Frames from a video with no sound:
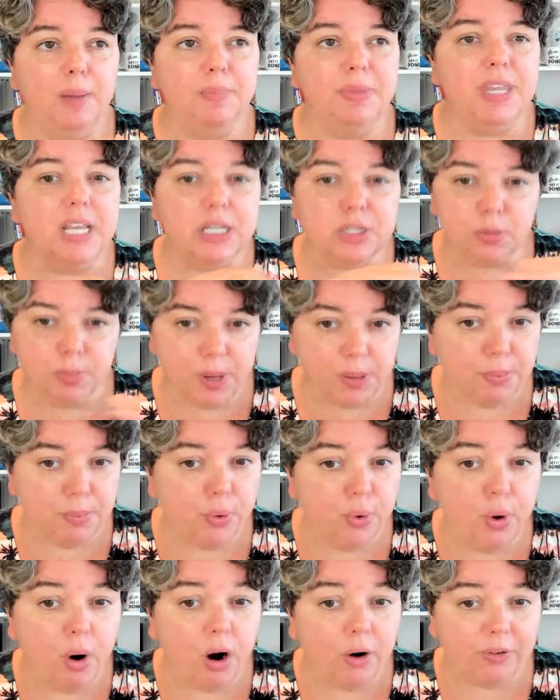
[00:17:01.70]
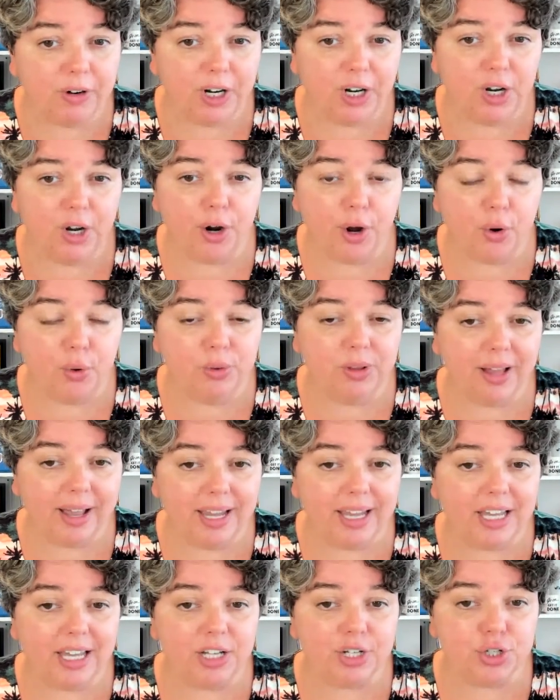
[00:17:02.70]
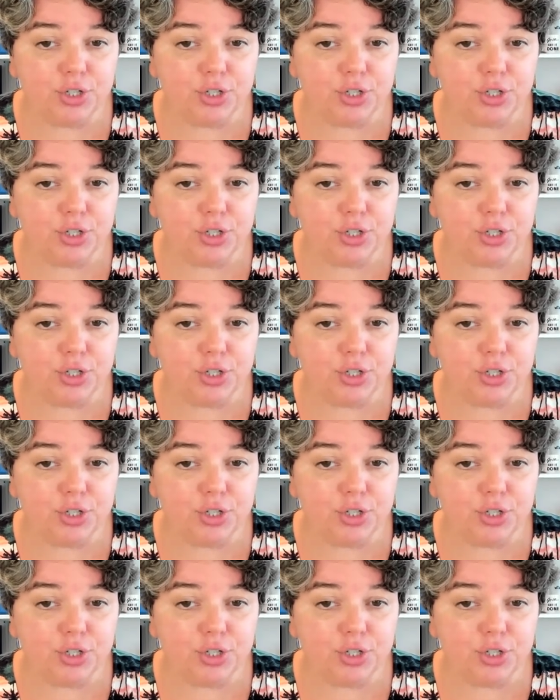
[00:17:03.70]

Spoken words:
These are people who already know, like, and